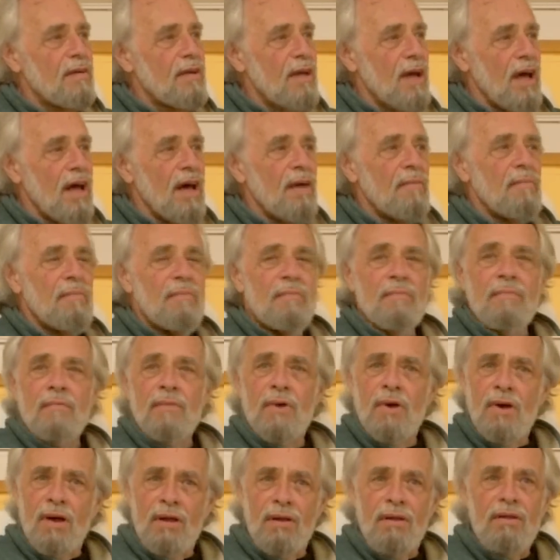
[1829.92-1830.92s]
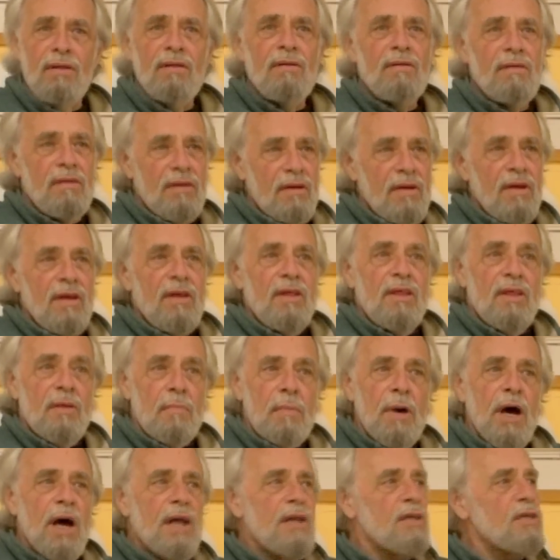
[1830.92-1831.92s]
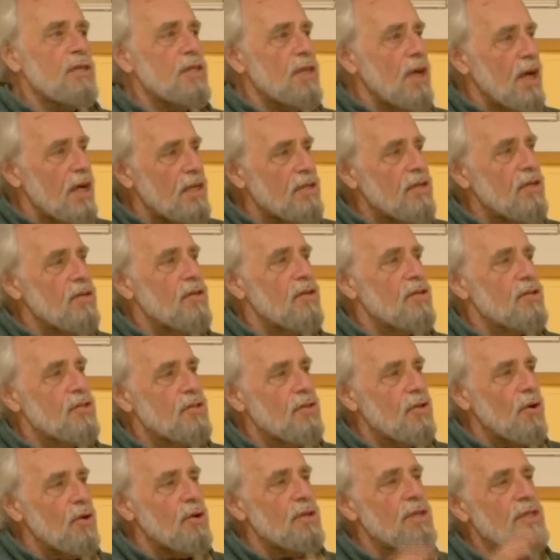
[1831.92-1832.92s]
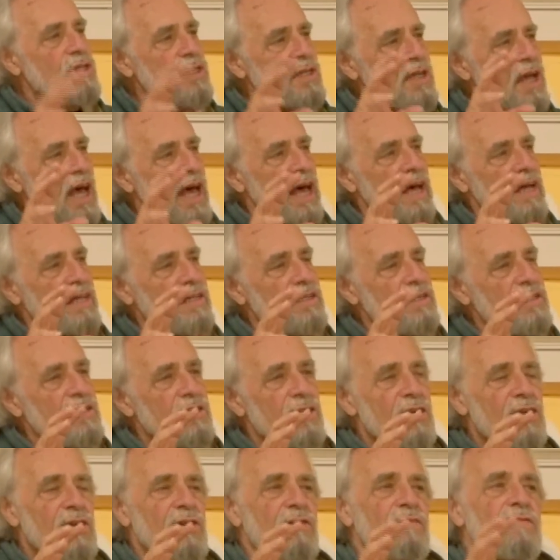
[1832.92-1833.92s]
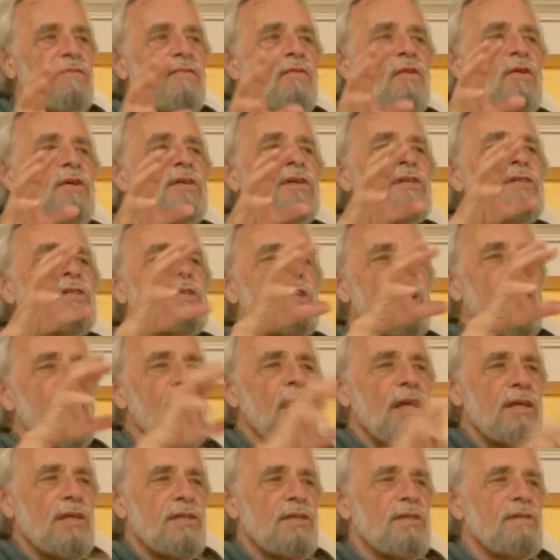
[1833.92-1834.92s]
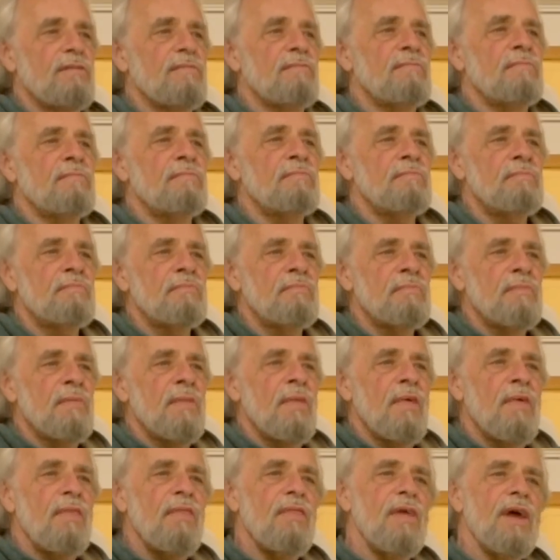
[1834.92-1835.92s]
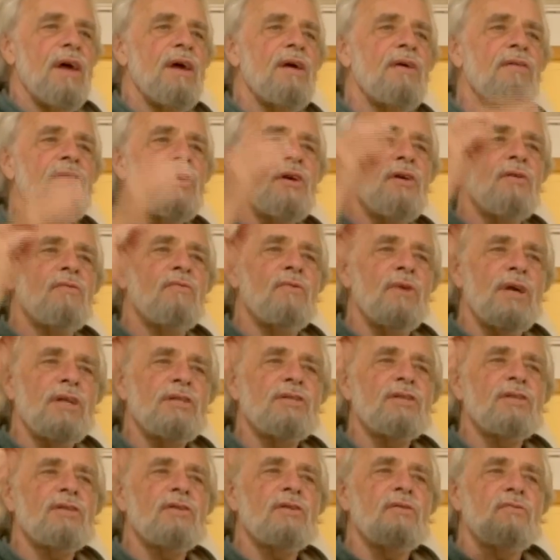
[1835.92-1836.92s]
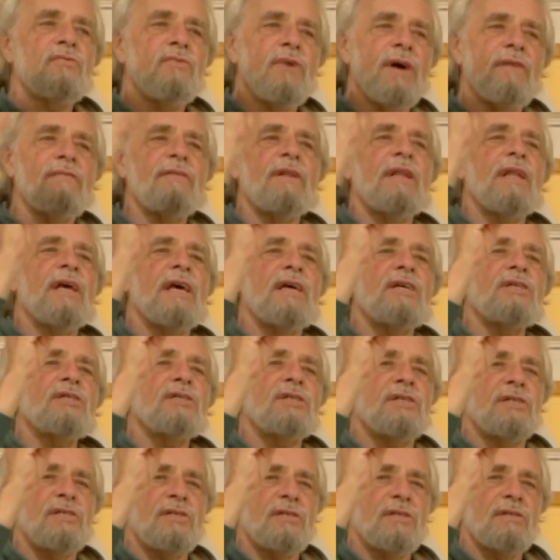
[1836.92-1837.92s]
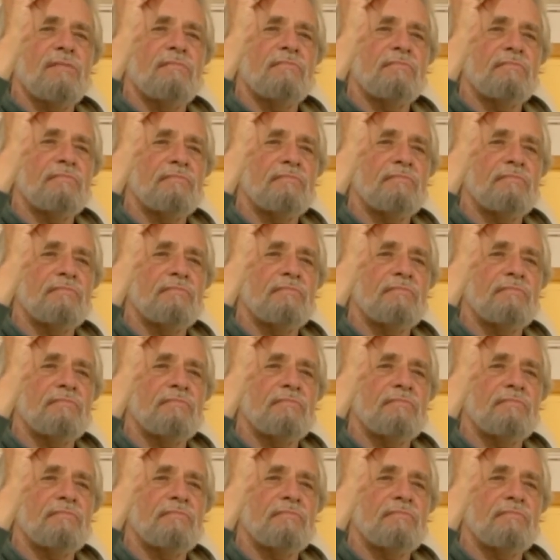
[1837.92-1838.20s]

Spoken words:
Good. The Upanishads are the source texts for this knowledge. They're the original revelations